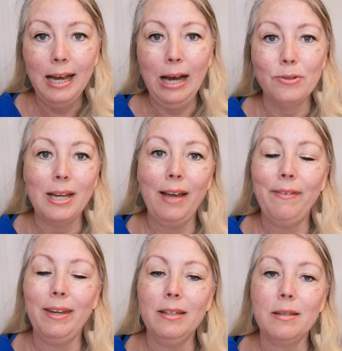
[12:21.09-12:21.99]
how to
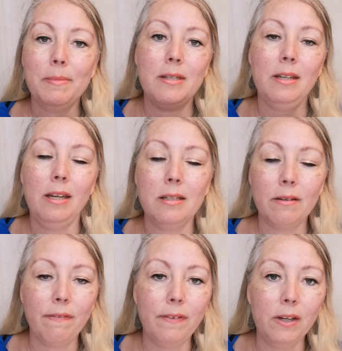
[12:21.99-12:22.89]
have intimacy and
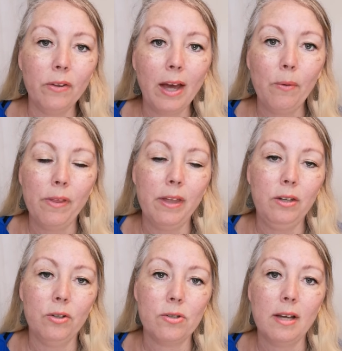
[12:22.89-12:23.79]
to feel that within
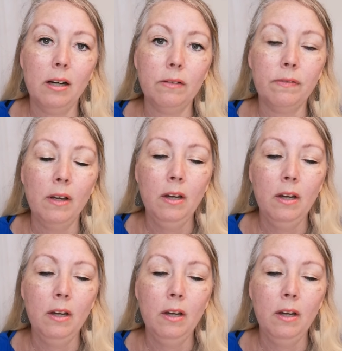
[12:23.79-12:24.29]
yourself